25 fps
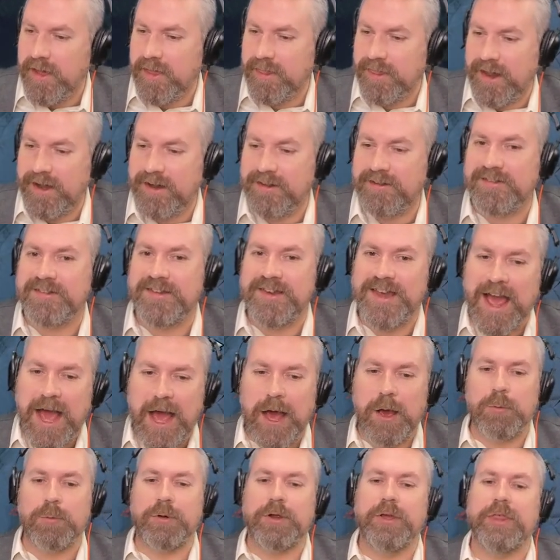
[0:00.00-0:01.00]
That is
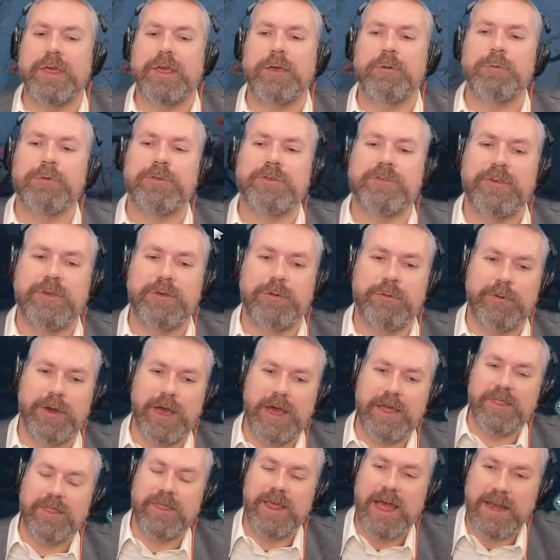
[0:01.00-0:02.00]
not where they will see you
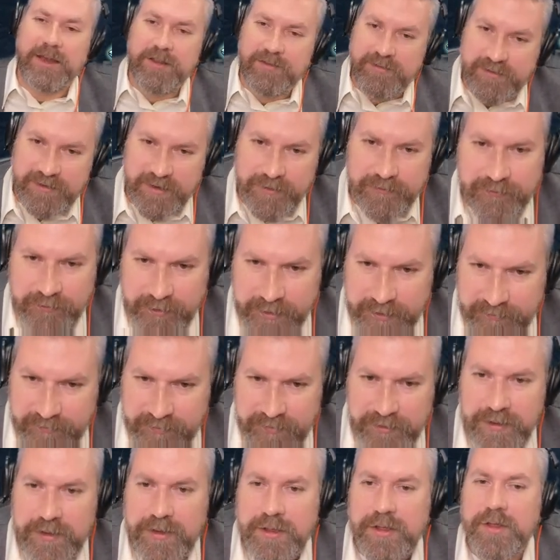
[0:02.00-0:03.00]
at. That is different.